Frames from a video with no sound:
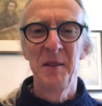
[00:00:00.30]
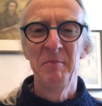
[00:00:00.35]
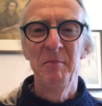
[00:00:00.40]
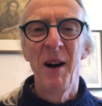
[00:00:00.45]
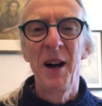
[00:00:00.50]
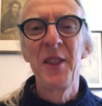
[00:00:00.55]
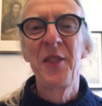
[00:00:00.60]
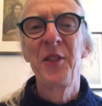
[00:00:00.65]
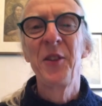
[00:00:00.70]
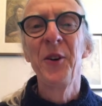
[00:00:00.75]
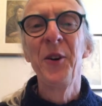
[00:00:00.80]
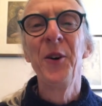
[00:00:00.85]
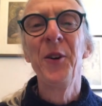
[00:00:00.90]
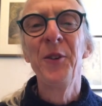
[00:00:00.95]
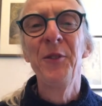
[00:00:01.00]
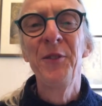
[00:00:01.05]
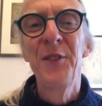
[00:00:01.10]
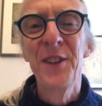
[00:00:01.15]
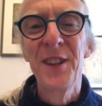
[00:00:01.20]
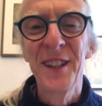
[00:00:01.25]
My
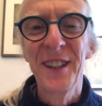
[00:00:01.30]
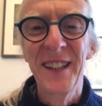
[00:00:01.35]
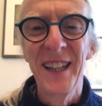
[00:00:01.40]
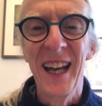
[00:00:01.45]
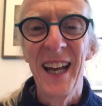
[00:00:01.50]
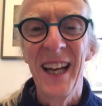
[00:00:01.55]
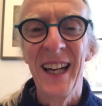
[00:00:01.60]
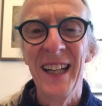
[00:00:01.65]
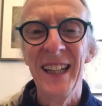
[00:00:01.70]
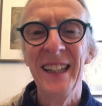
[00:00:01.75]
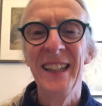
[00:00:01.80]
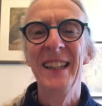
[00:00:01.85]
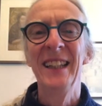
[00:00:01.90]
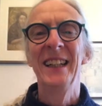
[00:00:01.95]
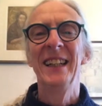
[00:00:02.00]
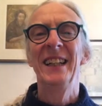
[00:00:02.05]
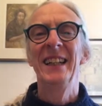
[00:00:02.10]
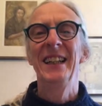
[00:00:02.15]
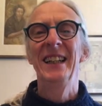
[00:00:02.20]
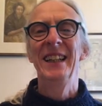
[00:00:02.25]
thought for the day
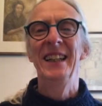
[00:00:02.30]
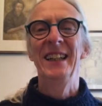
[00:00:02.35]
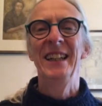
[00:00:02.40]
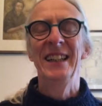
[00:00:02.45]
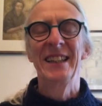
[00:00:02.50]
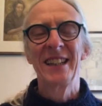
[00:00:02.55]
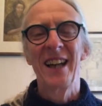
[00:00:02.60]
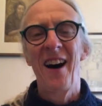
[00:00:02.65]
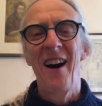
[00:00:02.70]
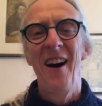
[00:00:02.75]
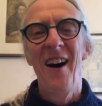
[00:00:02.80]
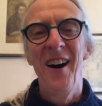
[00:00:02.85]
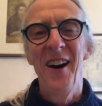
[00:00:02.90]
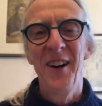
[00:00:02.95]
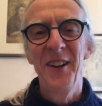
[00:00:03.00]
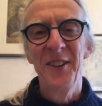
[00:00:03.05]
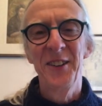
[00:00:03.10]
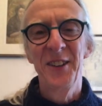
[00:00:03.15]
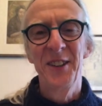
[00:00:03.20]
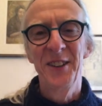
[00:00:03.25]
is a
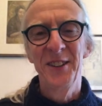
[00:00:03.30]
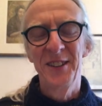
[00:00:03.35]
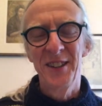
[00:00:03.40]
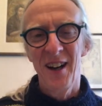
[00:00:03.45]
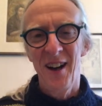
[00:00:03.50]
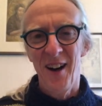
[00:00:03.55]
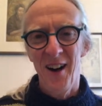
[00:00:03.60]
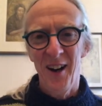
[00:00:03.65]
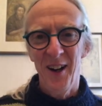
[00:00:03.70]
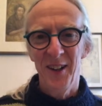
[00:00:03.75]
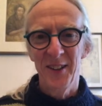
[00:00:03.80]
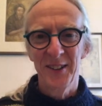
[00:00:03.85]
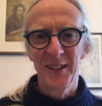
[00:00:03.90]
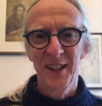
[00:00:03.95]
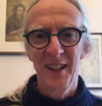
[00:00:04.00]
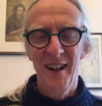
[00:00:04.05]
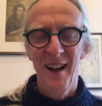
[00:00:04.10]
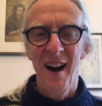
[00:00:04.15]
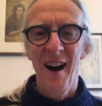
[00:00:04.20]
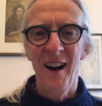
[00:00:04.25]
heart to heart
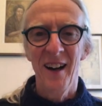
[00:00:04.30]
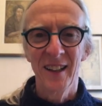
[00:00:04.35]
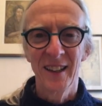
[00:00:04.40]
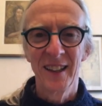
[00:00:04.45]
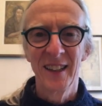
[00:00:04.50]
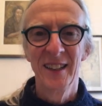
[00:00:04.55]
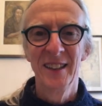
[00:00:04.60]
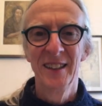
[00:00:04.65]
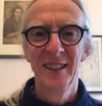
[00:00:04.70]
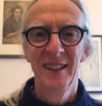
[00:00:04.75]
hug.